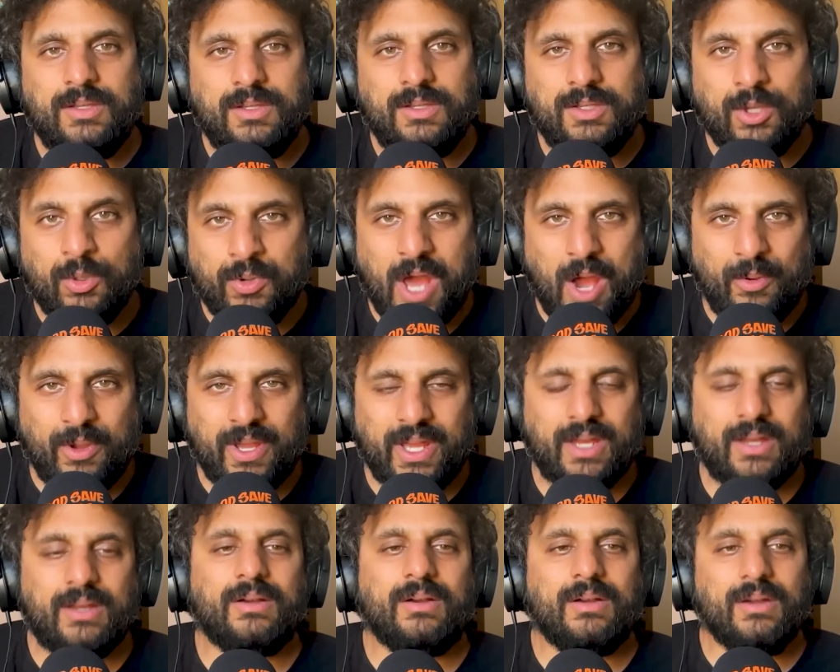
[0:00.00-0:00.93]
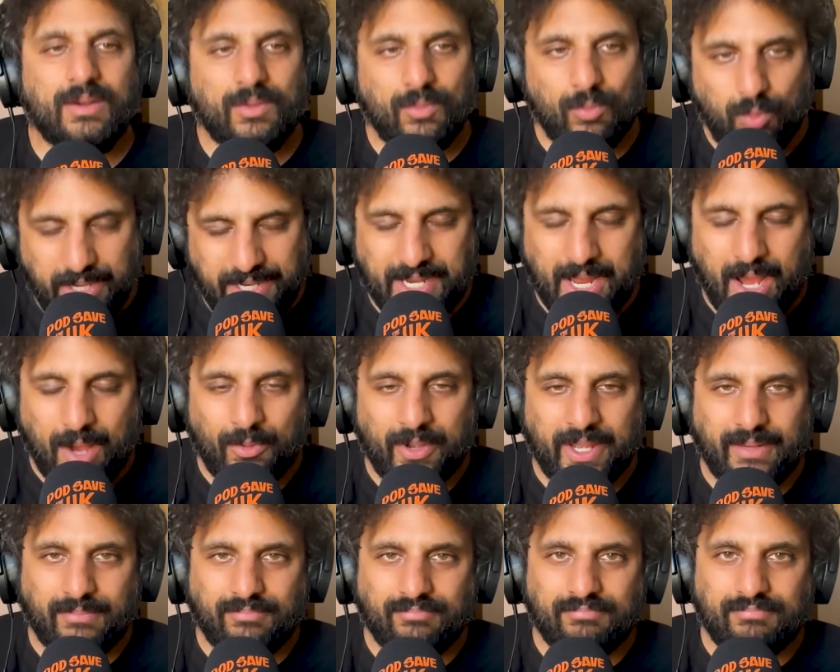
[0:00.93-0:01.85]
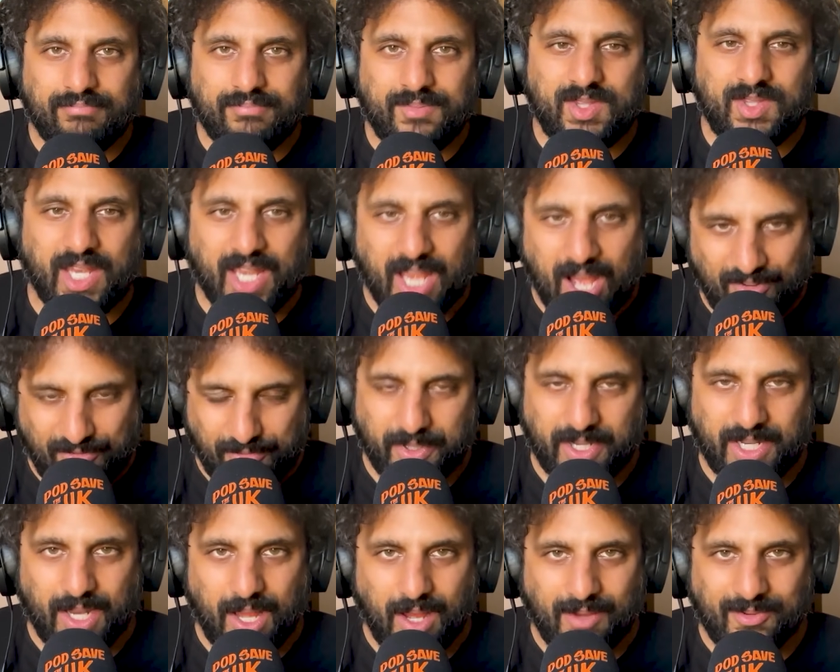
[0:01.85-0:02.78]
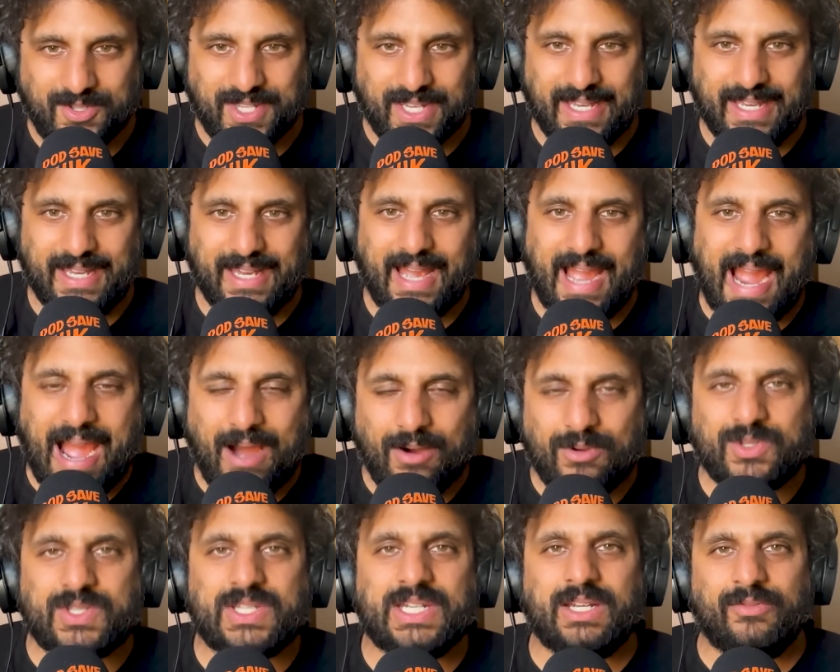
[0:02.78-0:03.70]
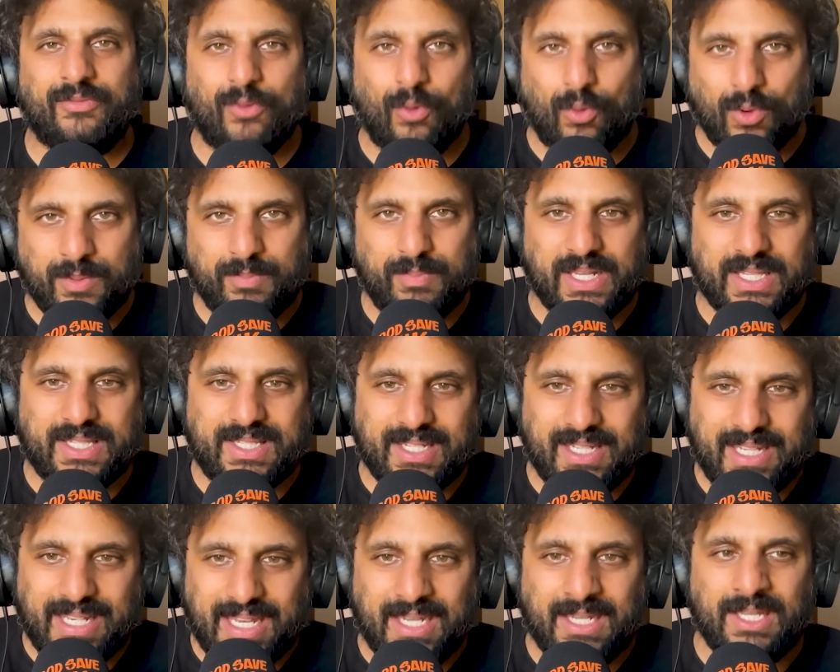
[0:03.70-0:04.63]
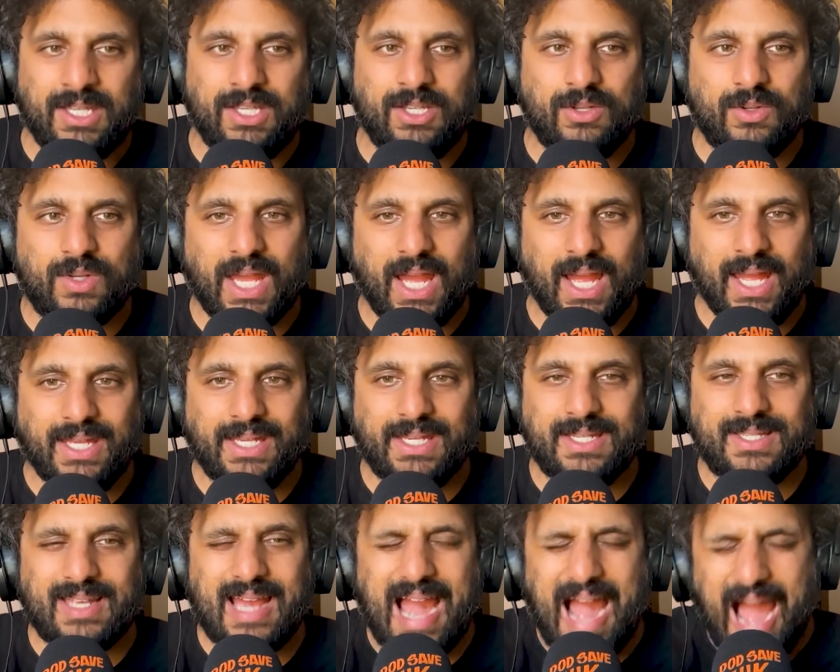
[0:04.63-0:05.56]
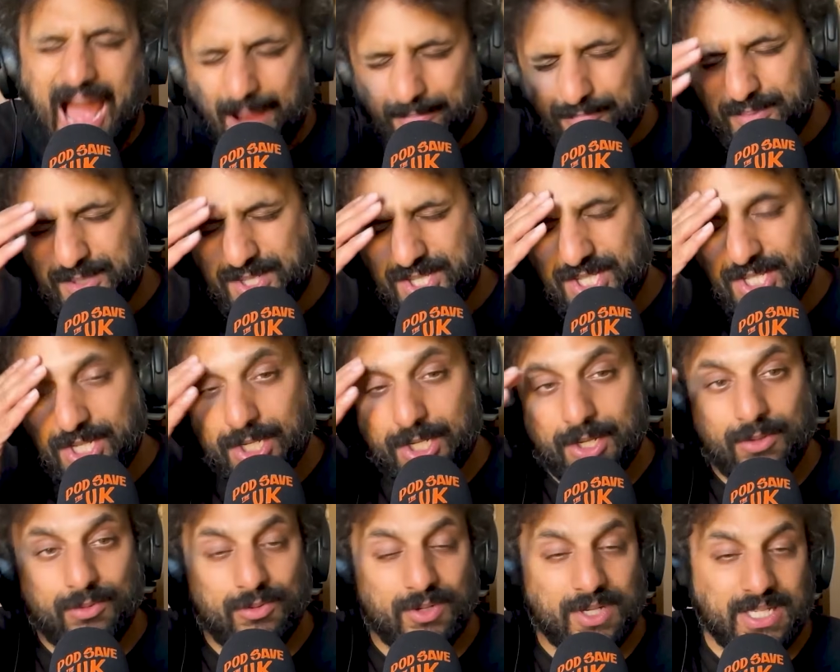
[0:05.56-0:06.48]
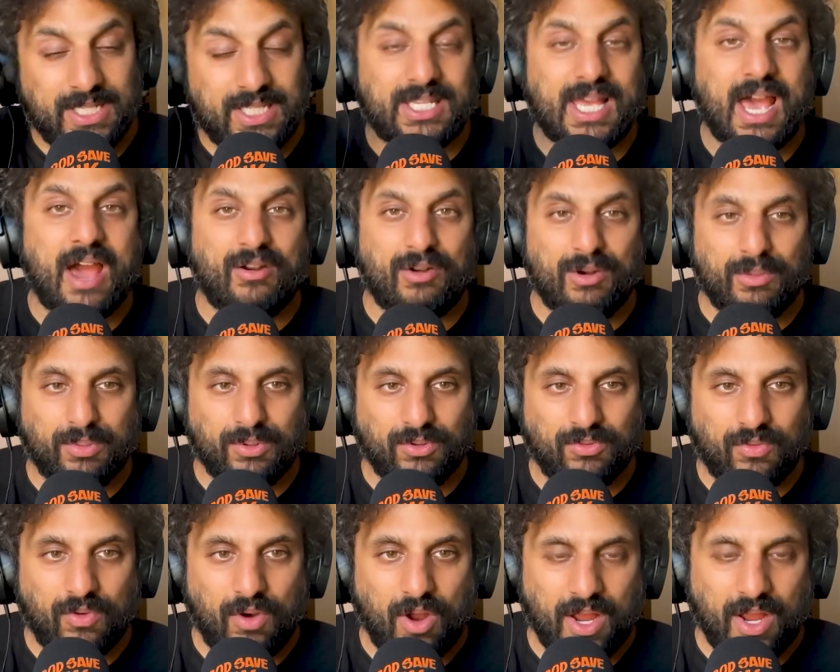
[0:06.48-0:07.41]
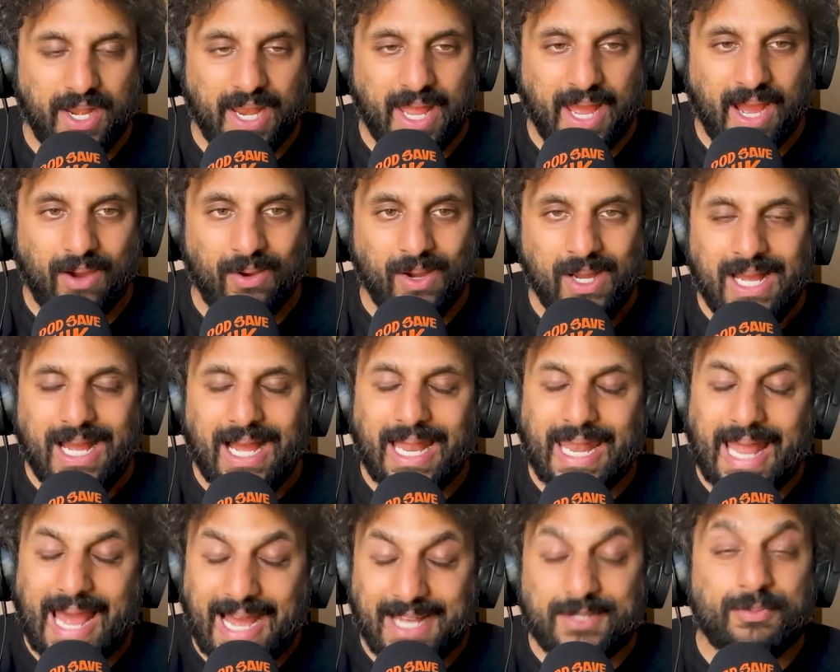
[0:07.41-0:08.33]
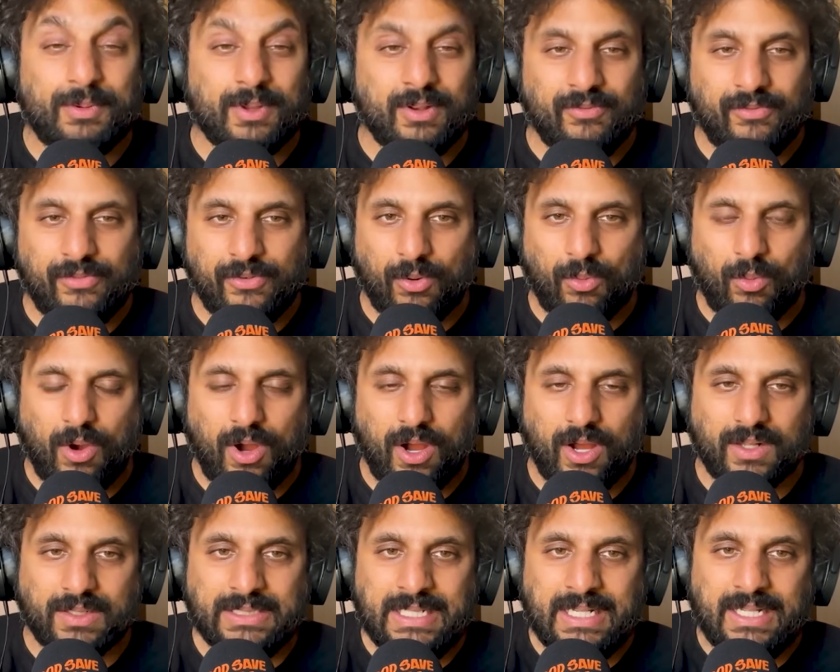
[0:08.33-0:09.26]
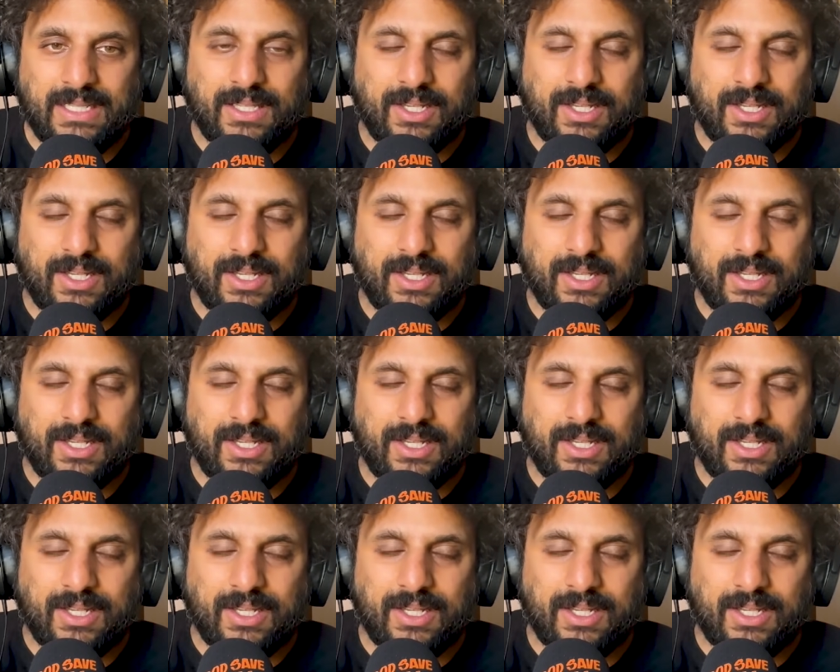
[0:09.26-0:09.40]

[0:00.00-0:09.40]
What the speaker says: You know it. We know it. The government knows it. Housing affordability in the UK is absolutely terrible right now and has been for a while.